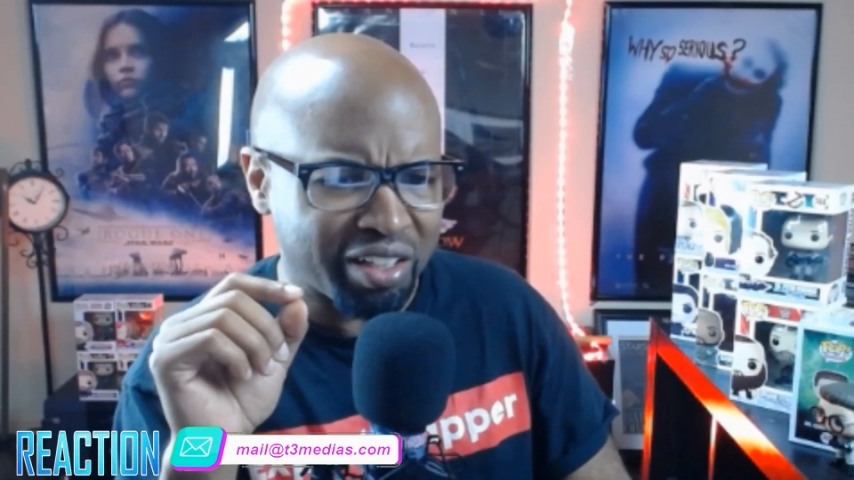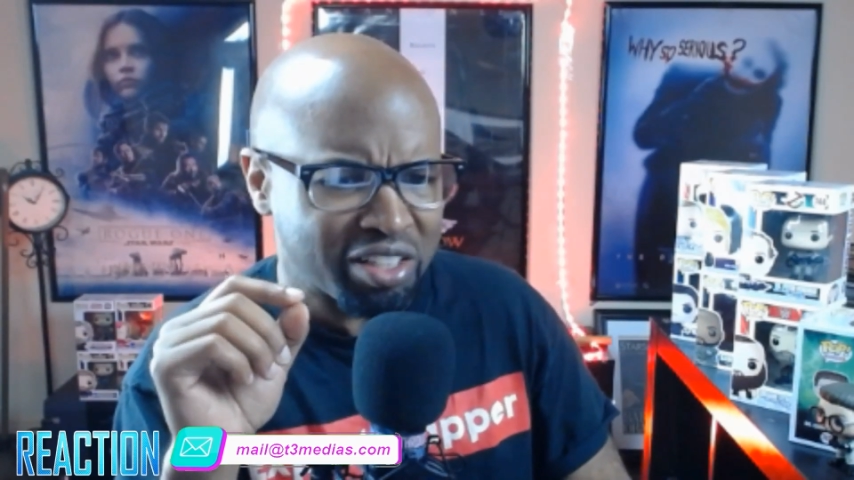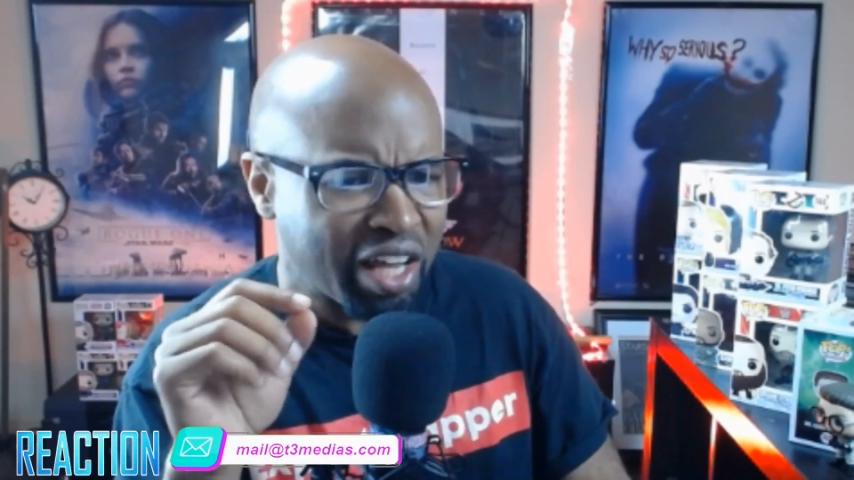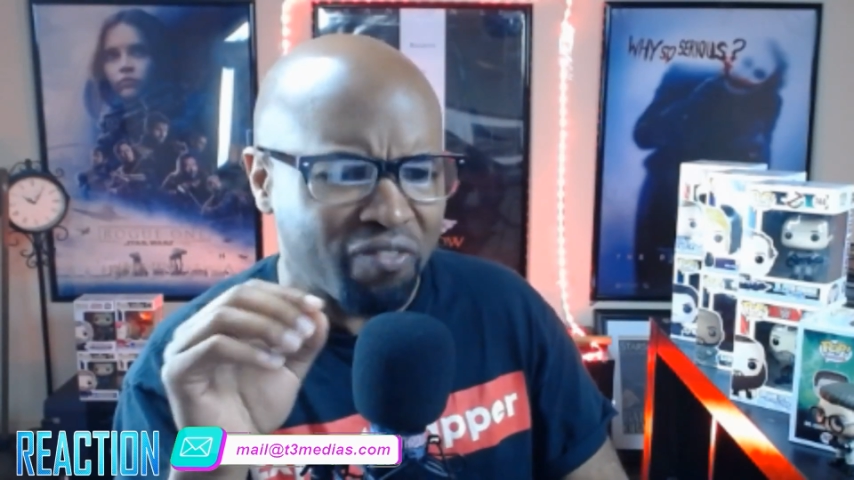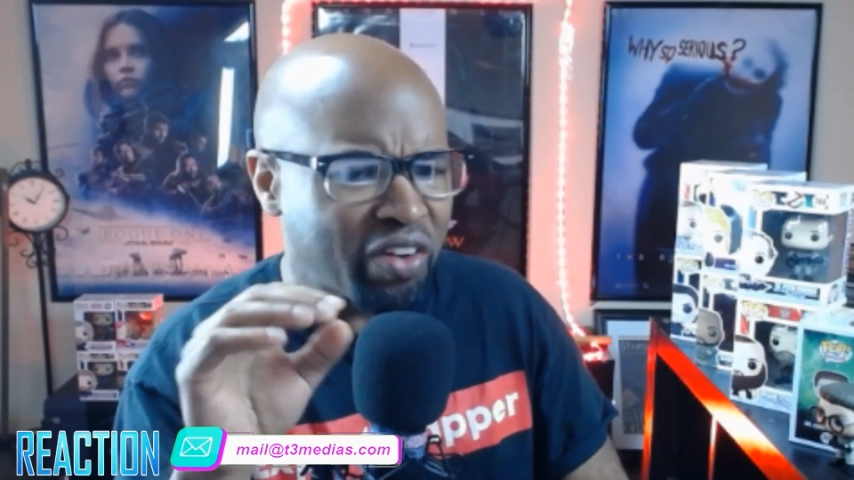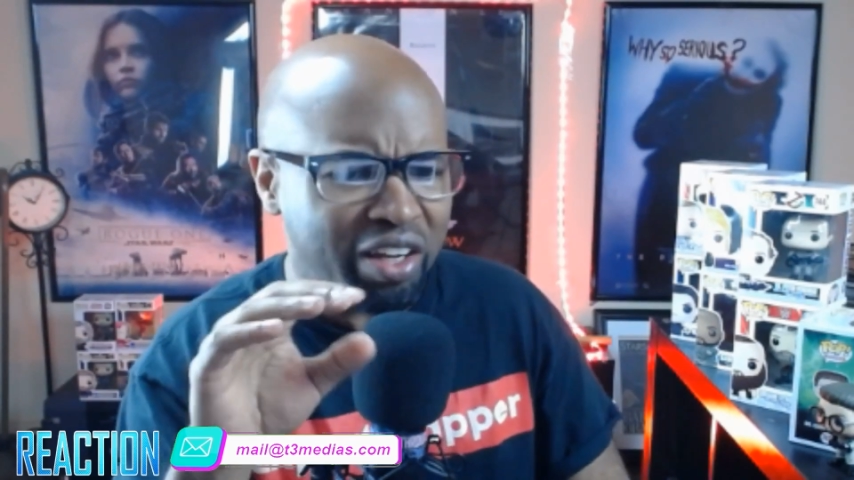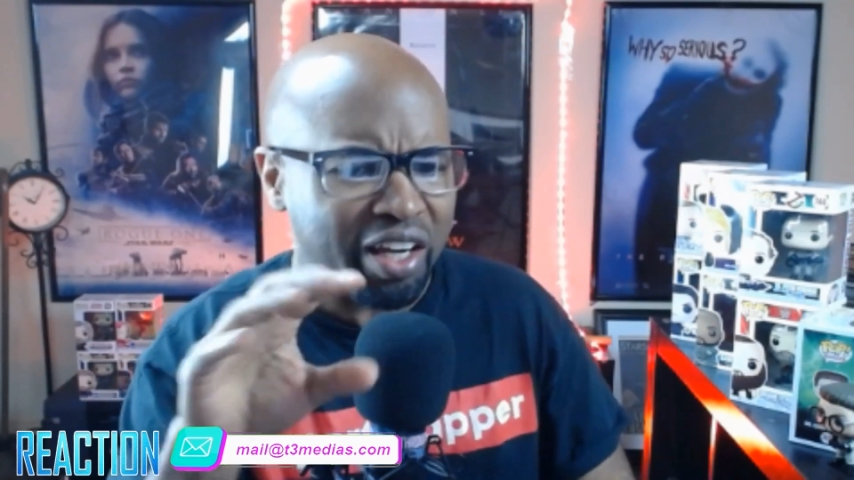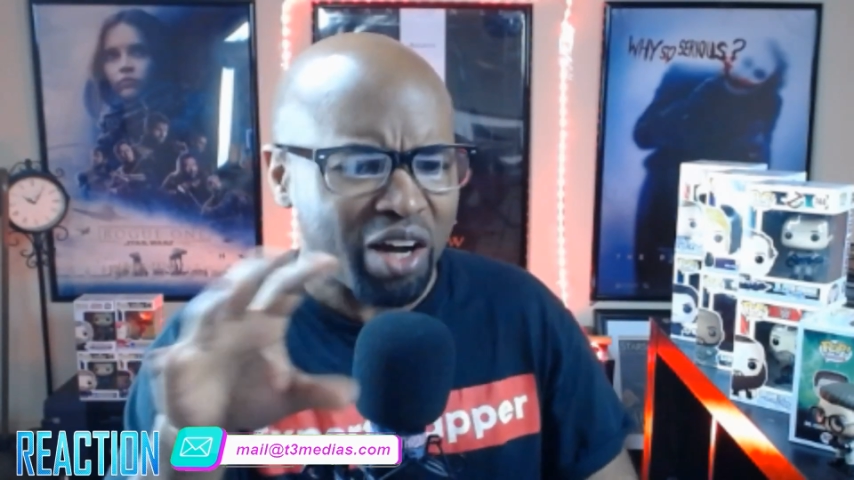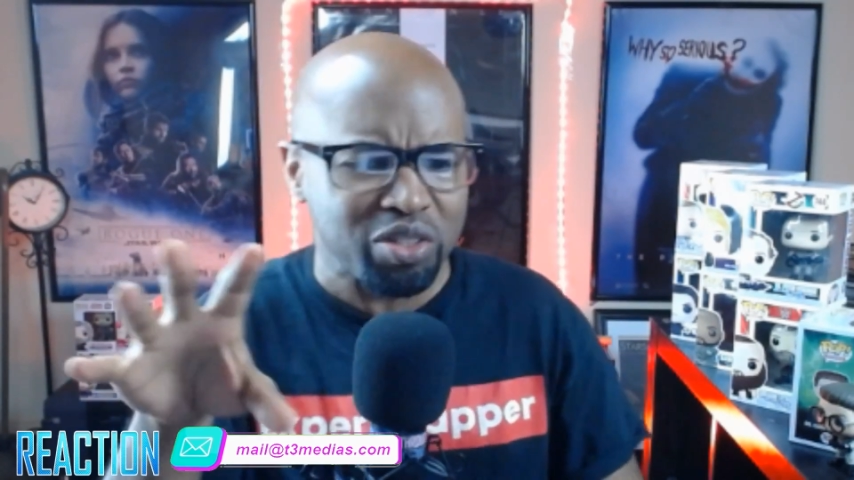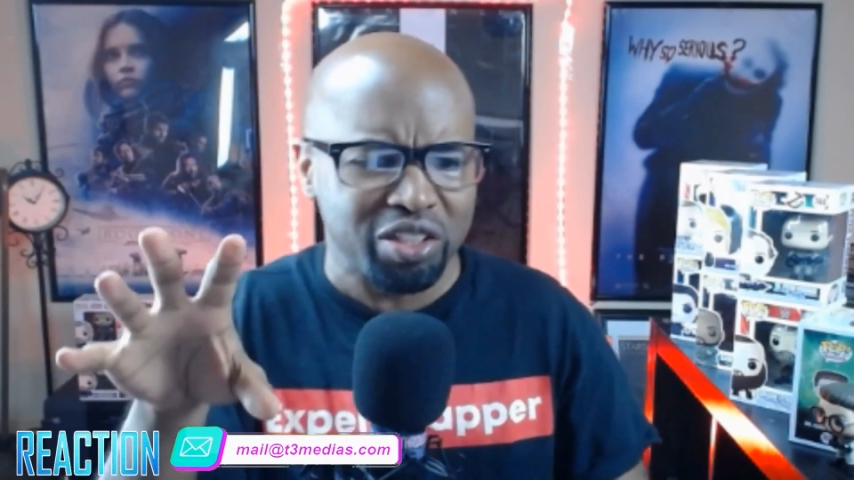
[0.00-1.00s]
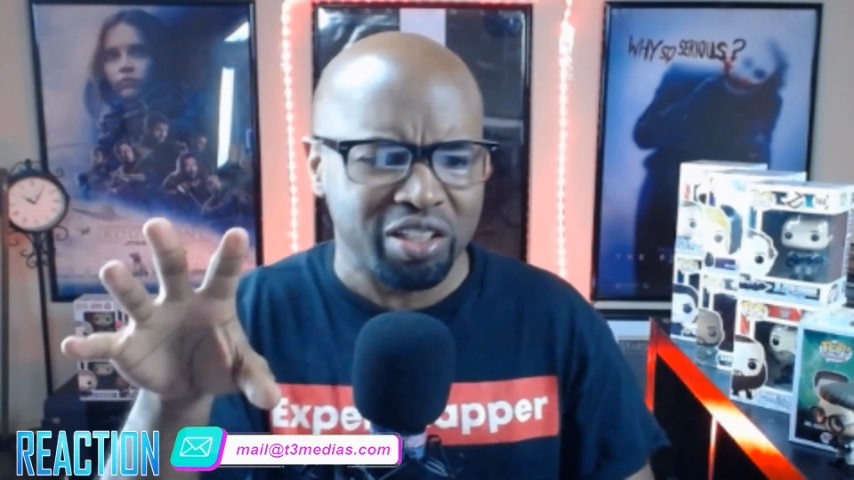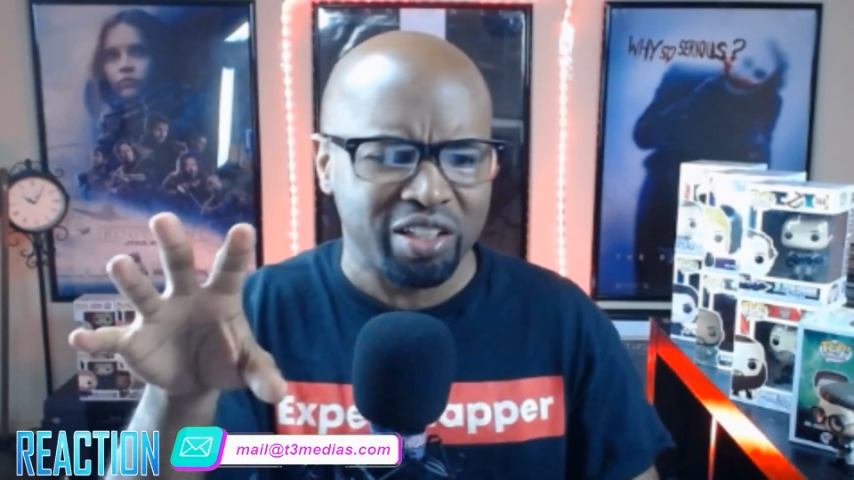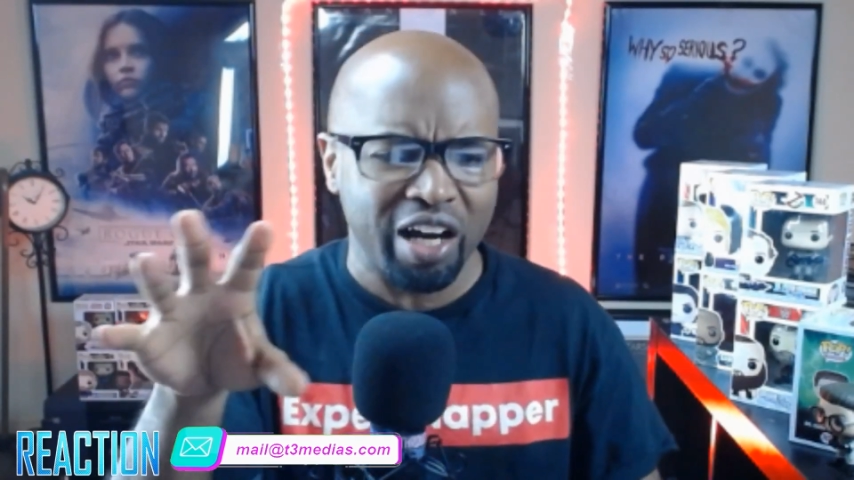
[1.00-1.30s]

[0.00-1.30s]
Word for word: ish. I felt like I was looking.